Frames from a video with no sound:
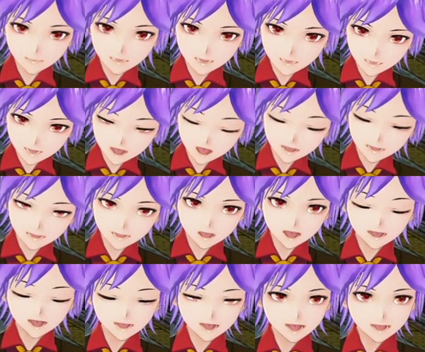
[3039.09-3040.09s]
as far as
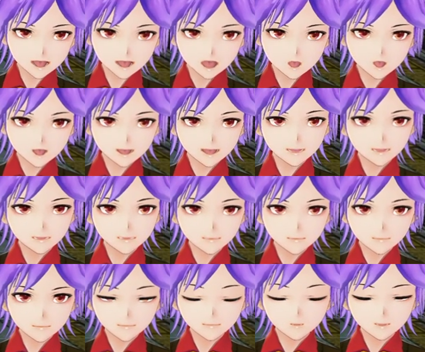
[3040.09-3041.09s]
I'm aware,
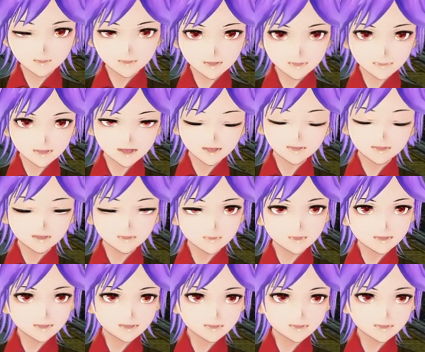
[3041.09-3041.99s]
or at least I've heard,